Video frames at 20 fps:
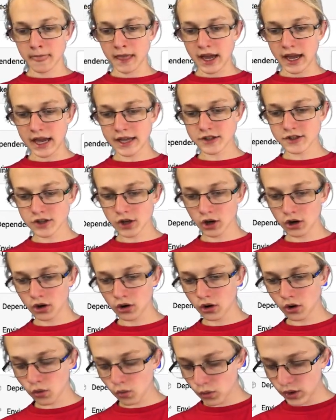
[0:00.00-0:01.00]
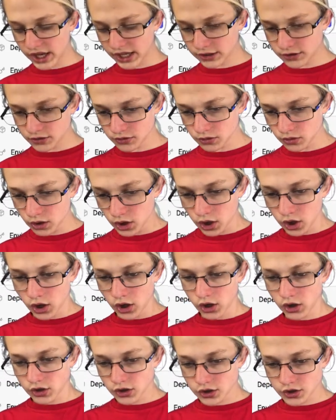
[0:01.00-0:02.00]
And so we do
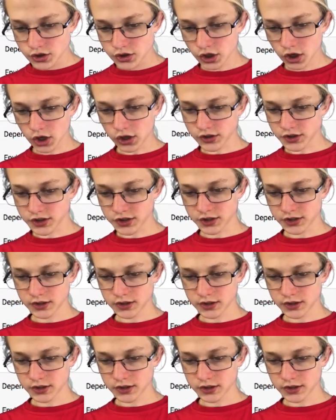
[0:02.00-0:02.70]
dot,